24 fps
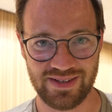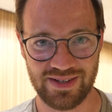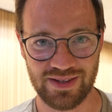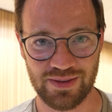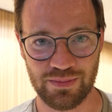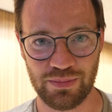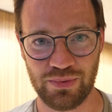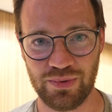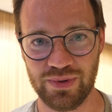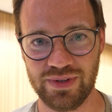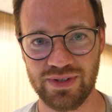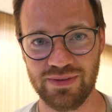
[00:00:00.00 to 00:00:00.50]
in the
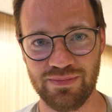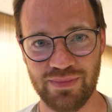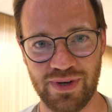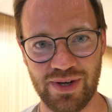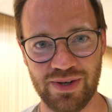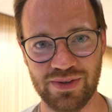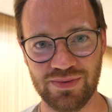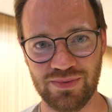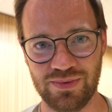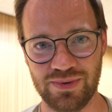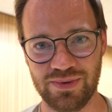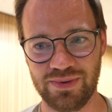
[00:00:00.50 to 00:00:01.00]
points and
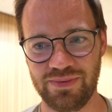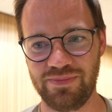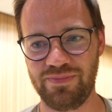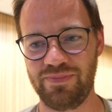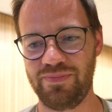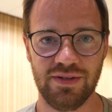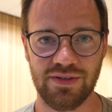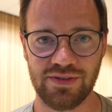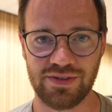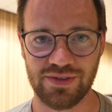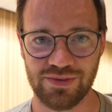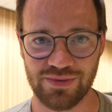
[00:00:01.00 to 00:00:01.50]
miles world.
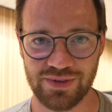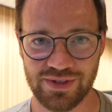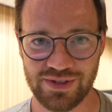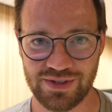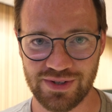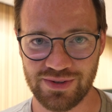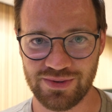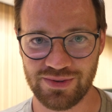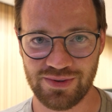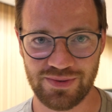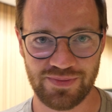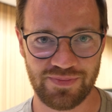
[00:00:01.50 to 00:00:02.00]
So in
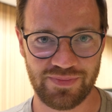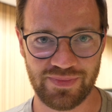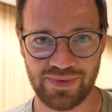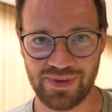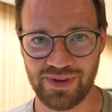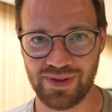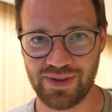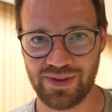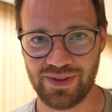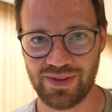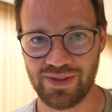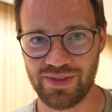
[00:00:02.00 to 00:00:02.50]
total,
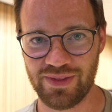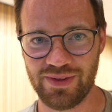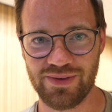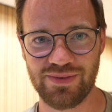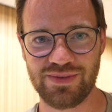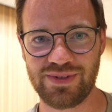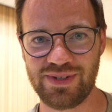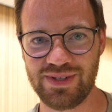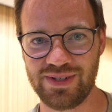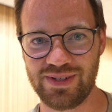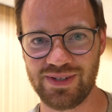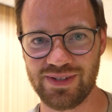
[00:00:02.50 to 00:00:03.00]

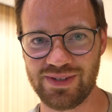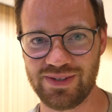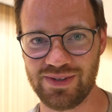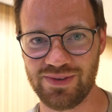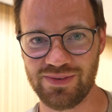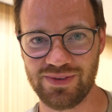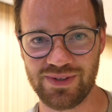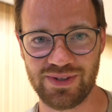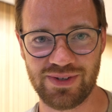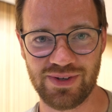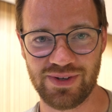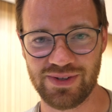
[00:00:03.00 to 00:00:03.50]
those tickets
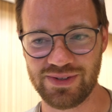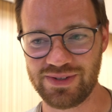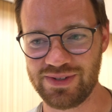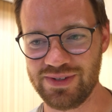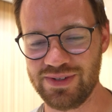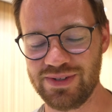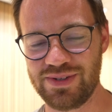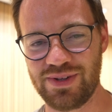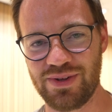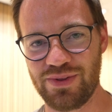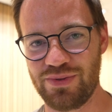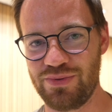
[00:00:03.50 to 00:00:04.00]
only cost
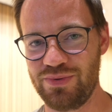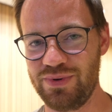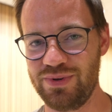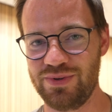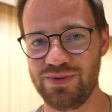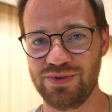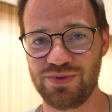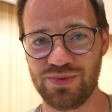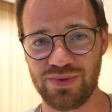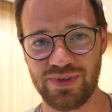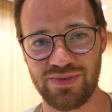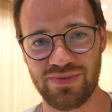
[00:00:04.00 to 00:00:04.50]
us
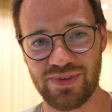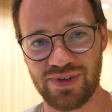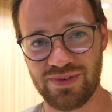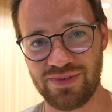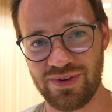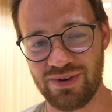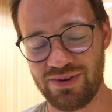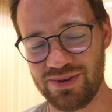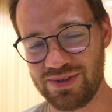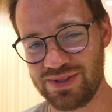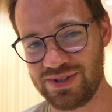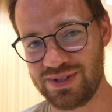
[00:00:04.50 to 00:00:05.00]

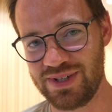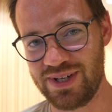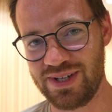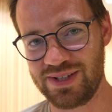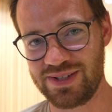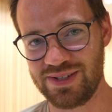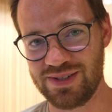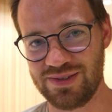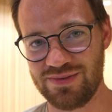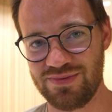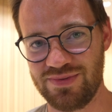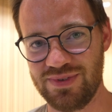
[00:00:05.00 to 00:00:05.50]
$325 in
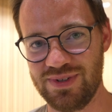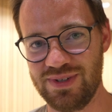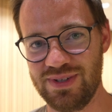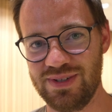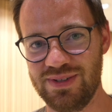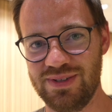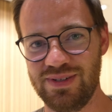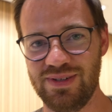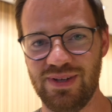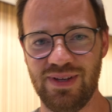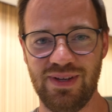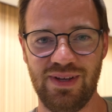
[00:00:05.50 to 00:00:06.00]
taxes and
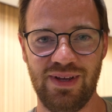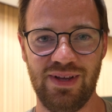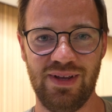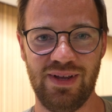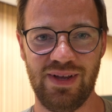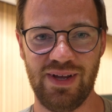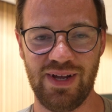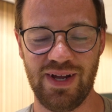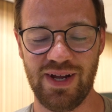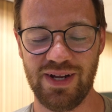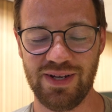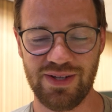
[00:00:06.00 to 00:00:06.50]
fees,
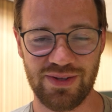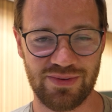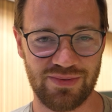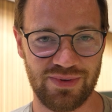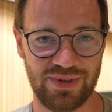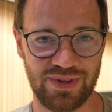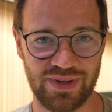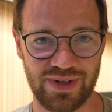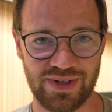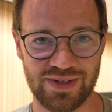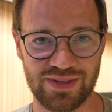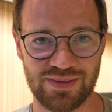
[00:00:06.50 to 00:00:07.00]

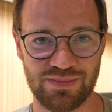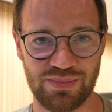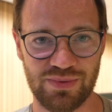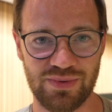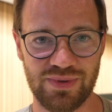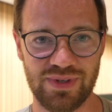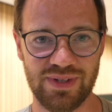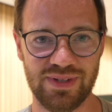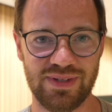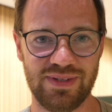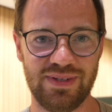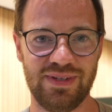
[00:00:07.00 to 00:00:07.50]
83,000
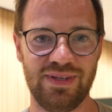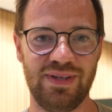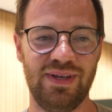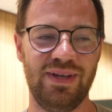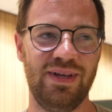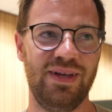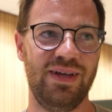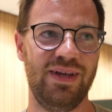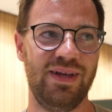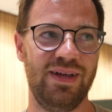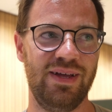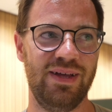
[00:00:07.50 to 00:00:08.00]
points,
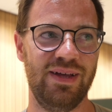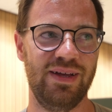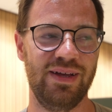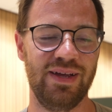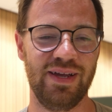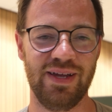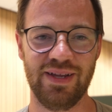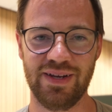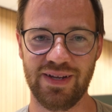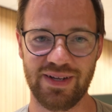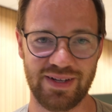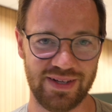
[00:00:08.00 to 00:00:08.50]

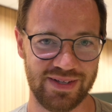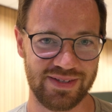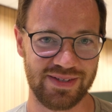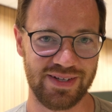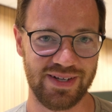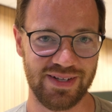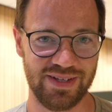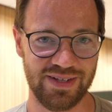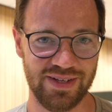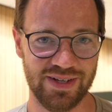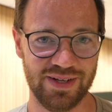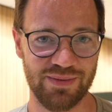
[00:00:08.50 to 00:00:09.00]
and I guess
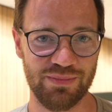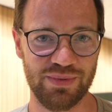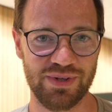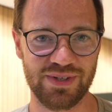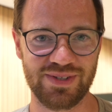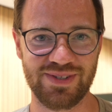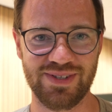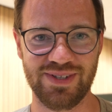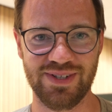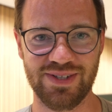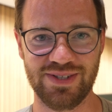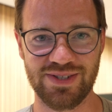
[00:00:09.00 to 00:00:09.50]

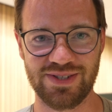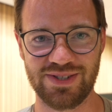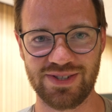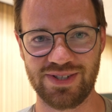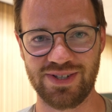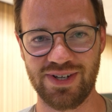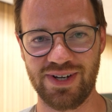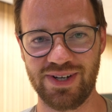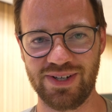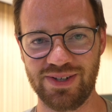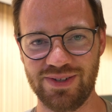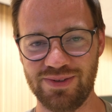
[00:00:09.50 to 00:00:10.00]
$89 to get to
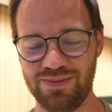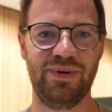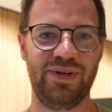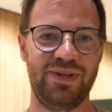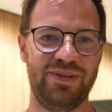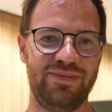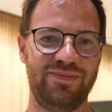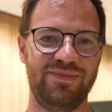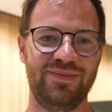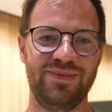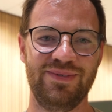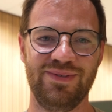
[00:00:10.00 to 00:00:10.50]
Chicago,
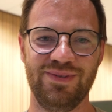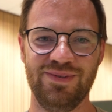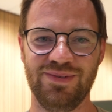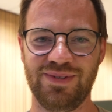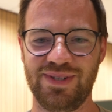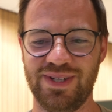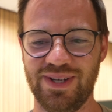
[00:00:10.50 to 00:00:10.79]
but who's